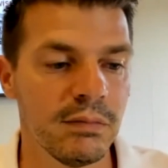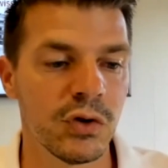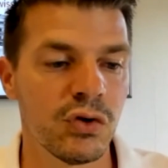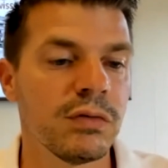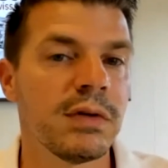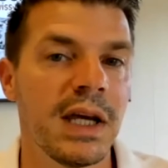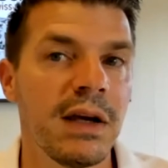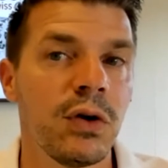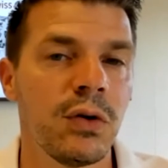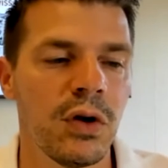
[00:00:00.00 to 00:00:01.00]
should give
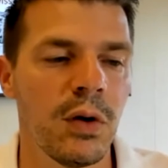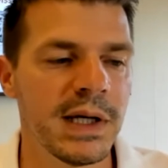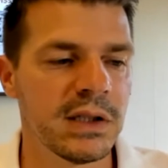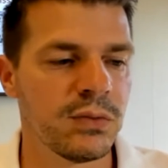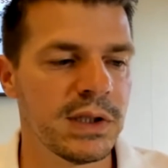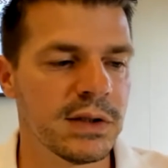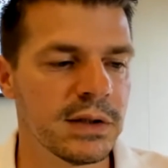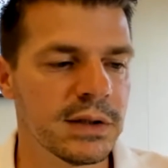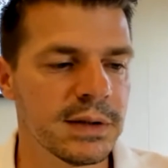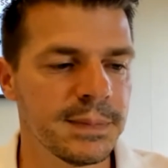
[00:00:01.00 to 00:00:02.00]
you the best results.